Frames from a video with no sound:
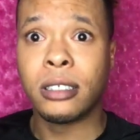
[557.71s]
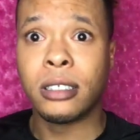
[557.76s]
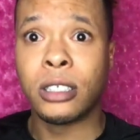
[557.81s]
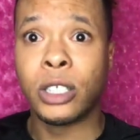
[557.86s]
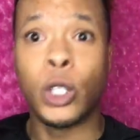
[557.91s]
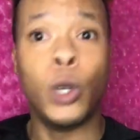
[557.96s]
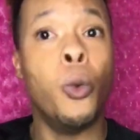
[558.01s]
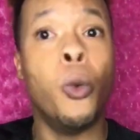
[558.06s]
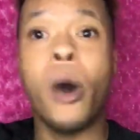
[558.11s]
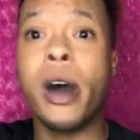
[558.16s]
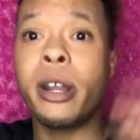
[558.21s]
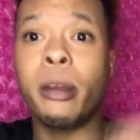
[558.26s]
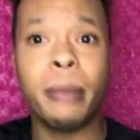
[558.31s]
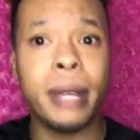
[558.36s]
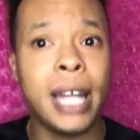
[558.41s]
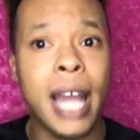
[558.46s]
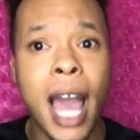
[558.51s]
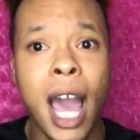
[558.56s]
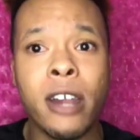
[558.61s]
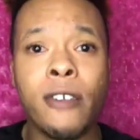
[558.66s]
You wanted me
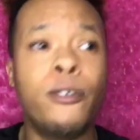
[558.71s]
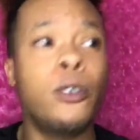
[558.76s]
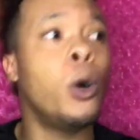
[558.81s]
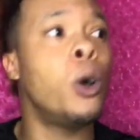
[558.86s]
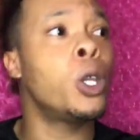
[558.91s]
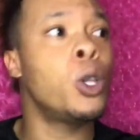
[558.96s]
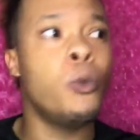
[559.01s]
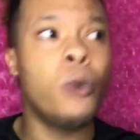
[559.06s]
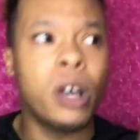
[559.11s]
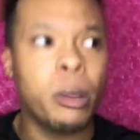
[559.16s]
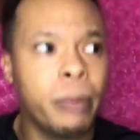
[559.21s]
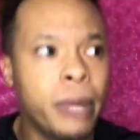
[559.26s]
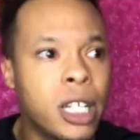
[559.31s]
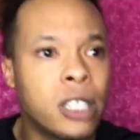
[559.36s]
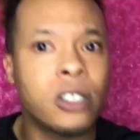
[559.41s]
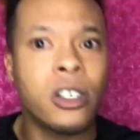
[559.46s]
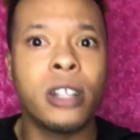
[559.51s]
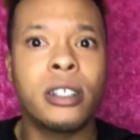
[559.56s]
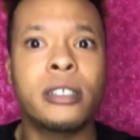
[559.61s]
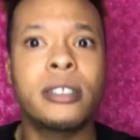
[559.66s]
to have the floor. You wanted me to
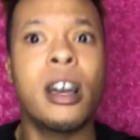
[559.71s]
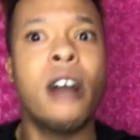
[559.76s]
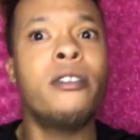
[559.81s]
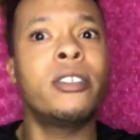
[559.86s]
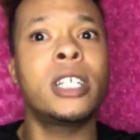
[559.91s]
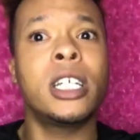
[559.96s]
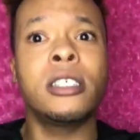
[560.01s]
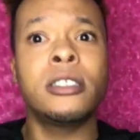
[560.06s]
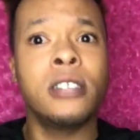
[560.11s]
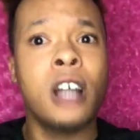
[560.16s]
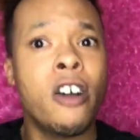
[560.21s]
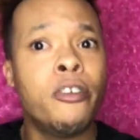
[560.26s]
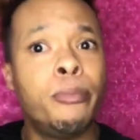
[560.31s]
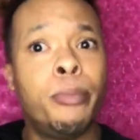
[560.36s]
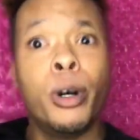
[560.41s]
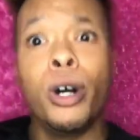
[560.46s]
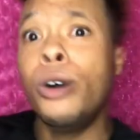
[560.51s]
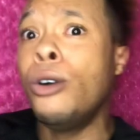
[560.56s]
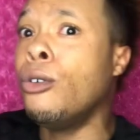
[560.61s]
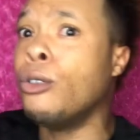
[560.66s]
start this conversation off.
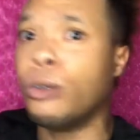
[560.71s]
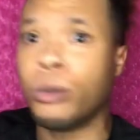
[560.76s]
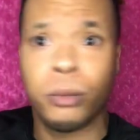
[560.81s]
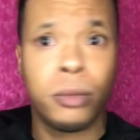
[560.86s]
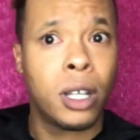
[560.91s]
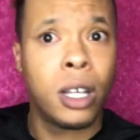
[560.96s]
Boom.